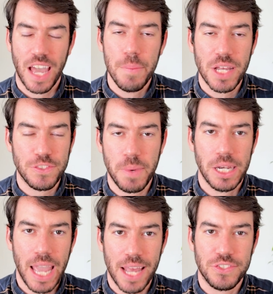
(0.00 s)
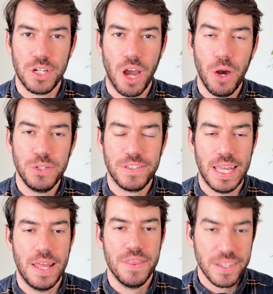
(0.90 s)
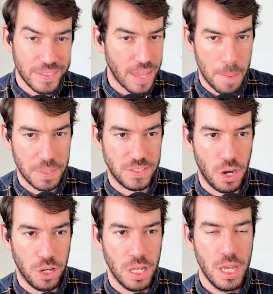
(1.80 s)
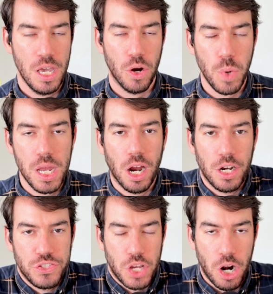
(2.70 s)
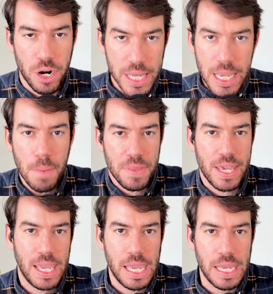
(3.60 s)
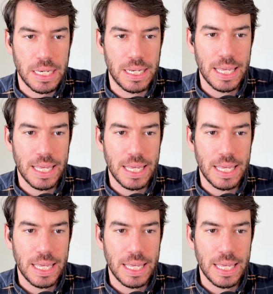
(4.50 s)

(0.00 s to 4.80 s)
I'm Esteban Gast, your host, and in this episode, we are turning up the heat.